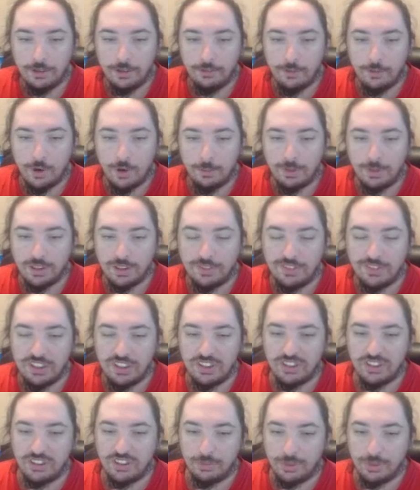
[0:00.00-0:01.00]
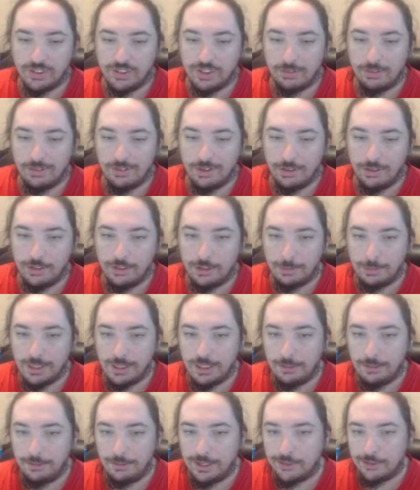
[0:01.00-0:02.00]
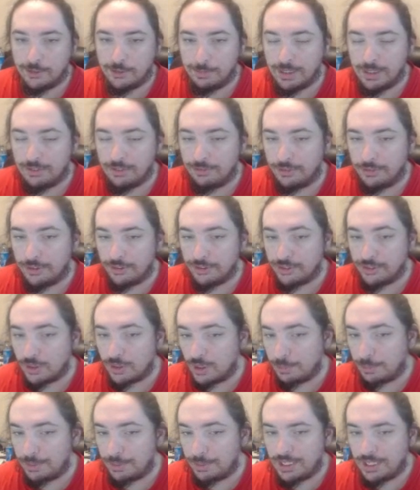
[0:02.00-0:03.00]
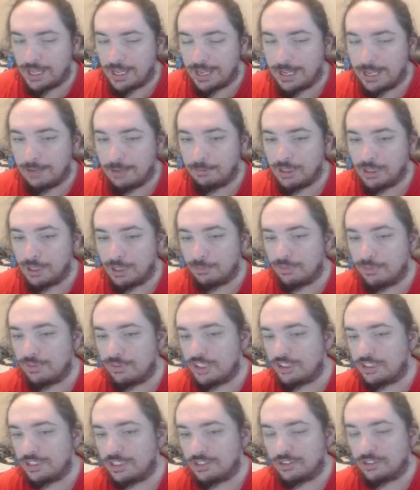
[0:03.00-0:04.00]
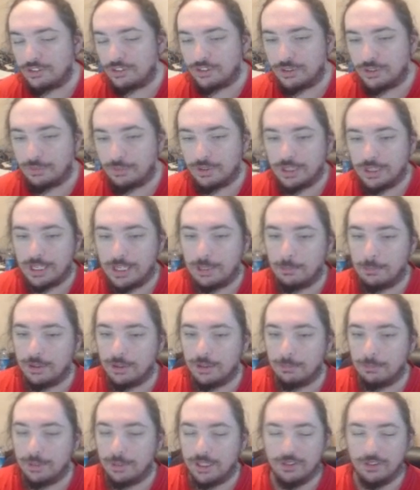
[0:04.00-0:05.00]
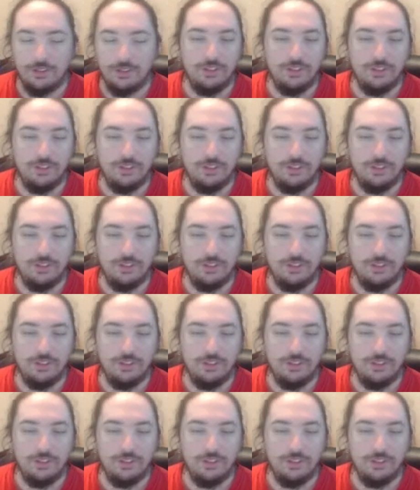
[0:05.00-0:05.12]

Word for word: 4 butt defenses and 172 speed. We have speed for Scolipede, and we can revenge X feature with Air Balloon plus close